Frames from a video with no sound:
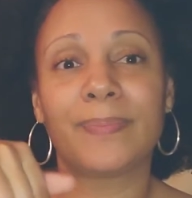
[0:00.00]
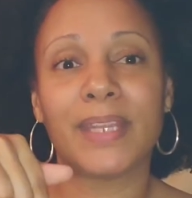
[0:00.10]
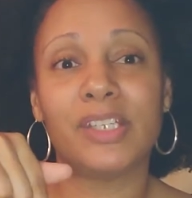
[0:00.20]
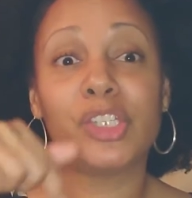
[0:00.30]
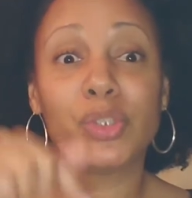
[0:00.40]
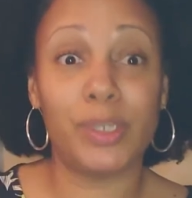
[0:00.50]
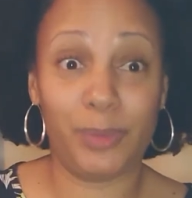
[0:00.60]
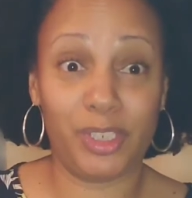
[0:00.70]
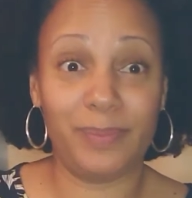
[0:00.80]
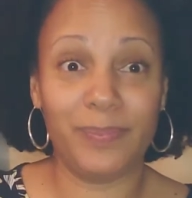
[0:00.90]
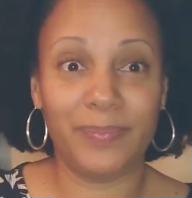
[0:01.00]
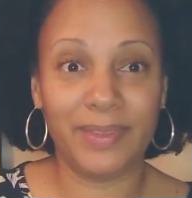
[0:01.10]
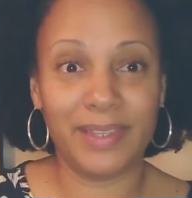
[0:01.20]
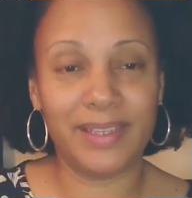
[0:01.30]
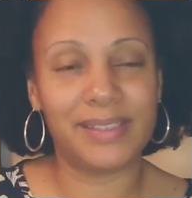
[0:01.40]
description
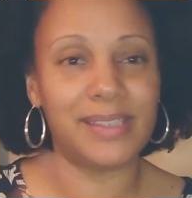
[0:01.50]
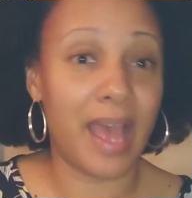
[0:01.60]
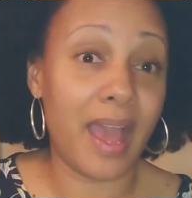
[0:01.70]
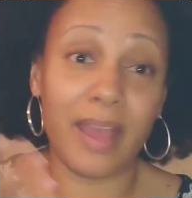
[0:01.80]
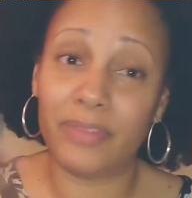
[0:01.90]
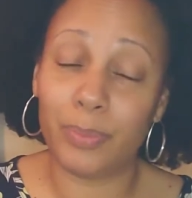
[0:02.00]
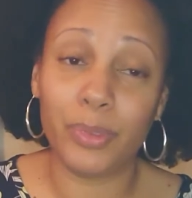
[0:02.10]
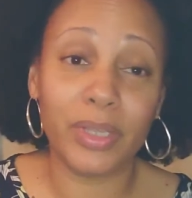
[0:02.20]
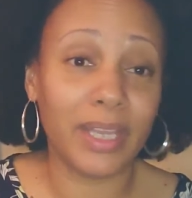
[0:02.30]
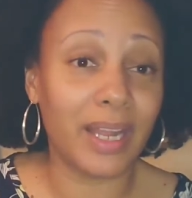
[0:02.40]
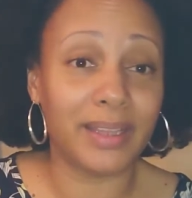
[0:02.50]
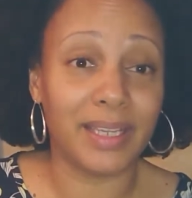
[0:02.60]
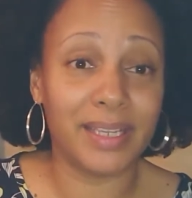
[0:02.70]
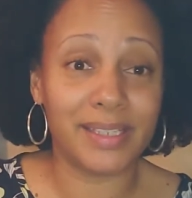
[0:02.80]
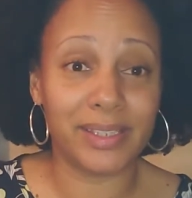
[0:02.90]
because I have the book and I
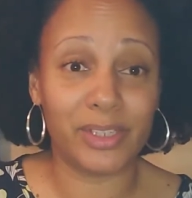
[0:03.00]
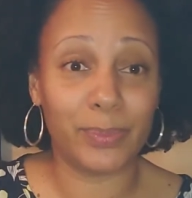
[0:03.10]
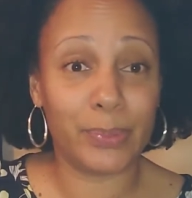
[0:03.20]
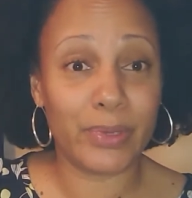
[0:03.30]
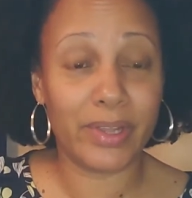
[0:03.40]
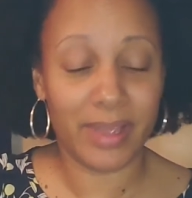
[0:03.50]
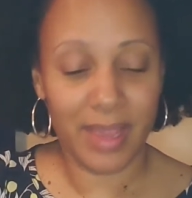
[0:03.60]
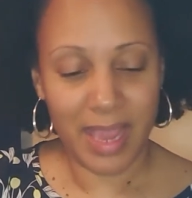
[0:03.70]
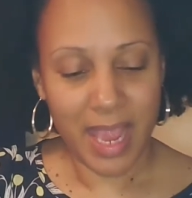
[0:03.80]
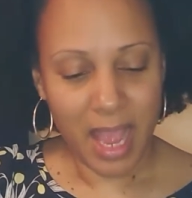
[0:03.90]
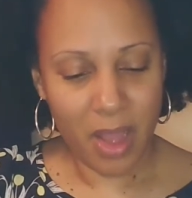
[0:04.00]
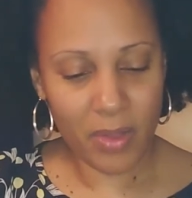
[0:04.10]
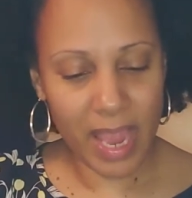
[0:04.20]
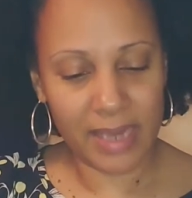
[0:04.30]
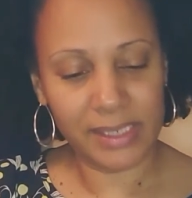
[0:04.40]
think it's a good book.
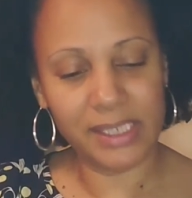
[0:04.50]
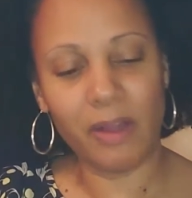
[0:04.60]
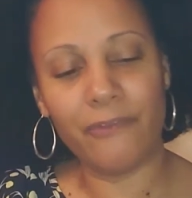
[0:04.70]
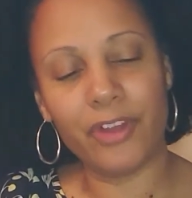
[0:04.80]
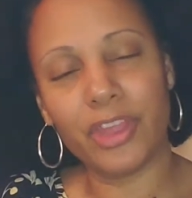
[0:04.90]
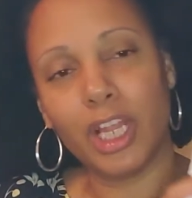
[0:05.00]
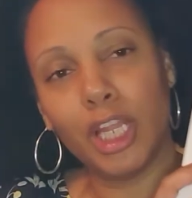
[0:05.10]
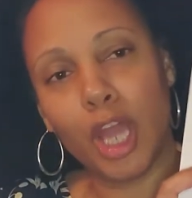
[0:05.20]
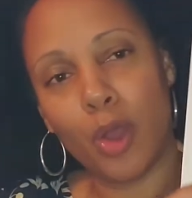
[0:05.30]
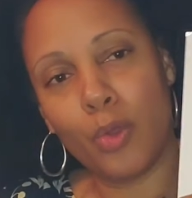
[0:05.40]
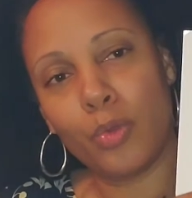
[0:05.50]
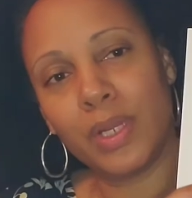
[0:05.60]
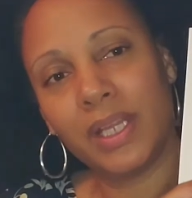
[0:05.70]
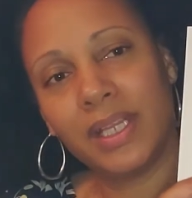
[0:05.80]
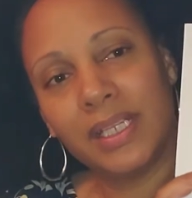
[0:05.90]
Okay, so for the
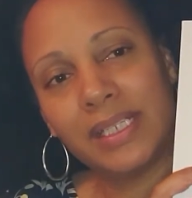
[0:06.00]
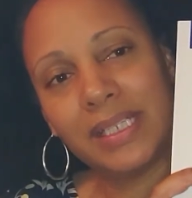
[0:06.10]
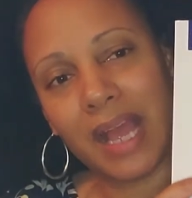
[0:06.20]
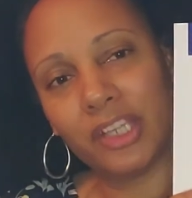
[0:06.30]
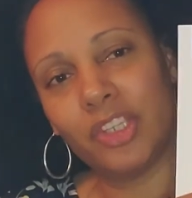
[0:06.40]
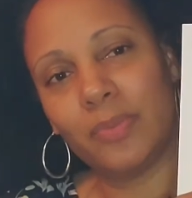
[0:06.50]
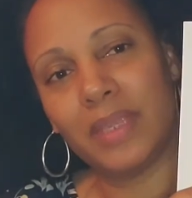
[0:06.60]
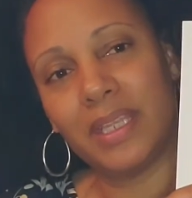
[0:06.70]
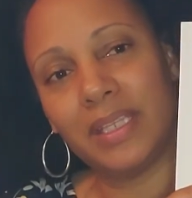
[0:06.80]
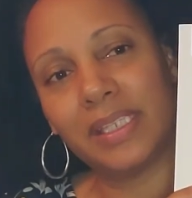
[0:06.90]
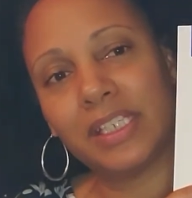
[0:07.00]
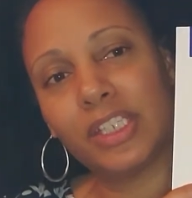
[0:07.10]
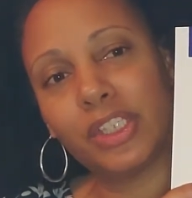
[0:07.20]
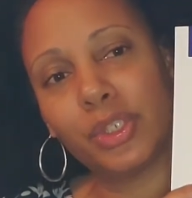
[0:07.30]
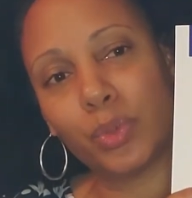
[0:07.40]
loan document
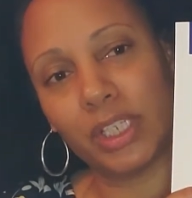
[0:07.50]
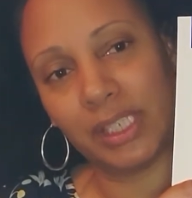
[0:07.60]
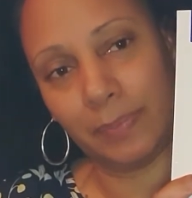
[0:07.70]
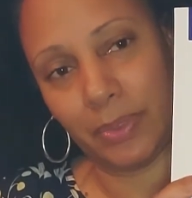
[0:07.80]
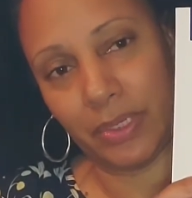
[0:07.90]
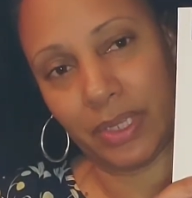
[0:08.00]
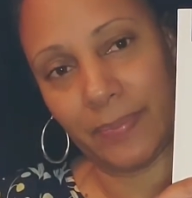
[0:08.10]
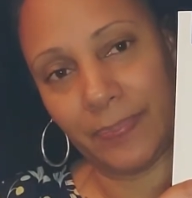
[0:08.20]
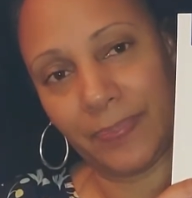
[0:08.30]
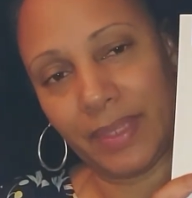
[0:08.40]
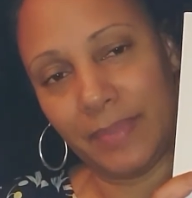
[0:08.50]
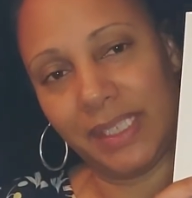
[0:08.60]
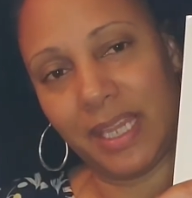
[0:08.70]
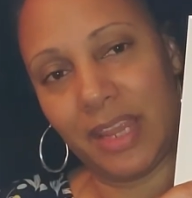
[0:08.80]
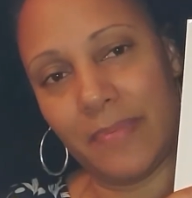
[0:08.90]
source book, let me
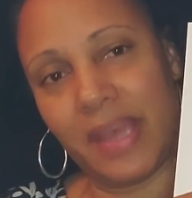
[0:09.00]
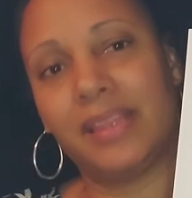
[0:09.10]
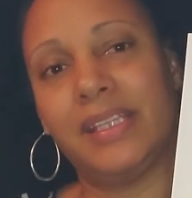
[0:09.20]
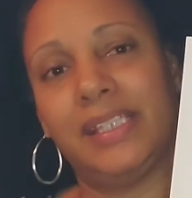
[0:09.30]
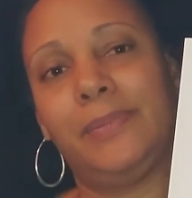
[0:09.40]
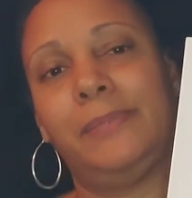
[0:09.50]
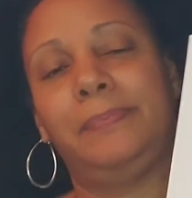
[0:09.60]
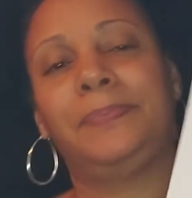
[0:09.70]
tell you about this one.